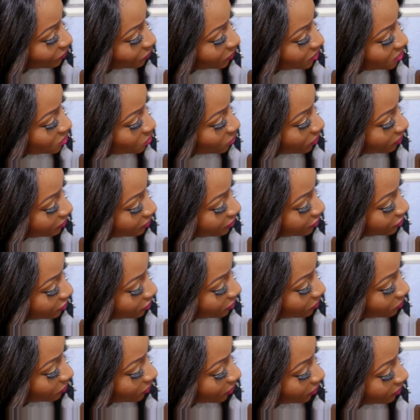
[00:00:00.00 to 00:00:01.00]
which one? The
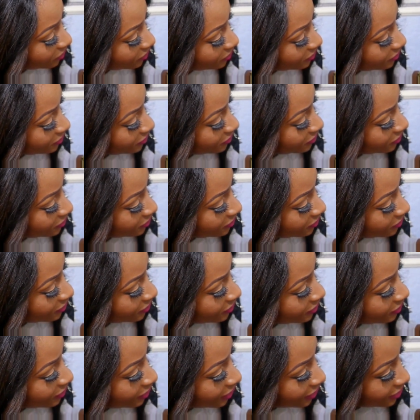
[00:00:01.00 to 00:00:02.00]
new one?
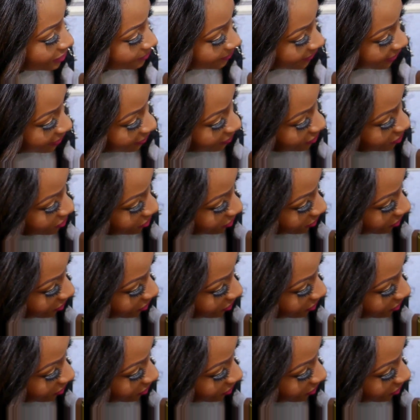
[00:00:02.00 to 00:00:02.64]
Yes. It's by the